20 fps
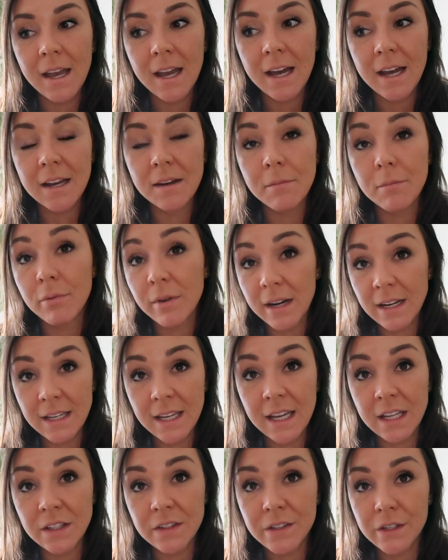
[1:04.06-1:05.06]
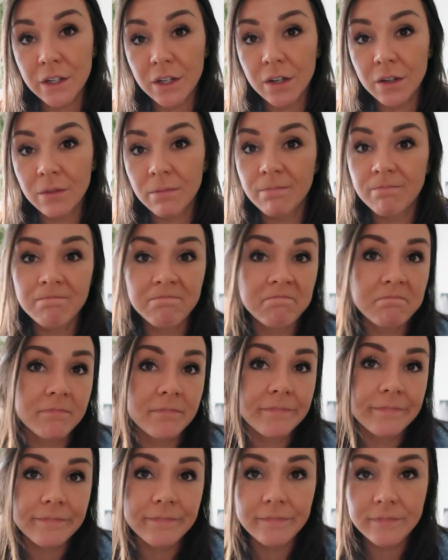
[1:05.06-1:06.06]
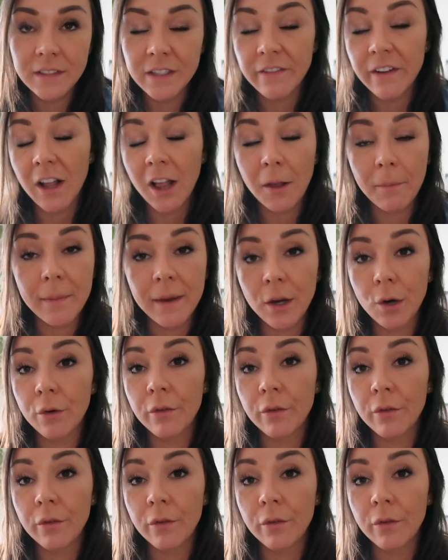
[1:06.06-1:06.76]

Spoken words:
had brain cancer developing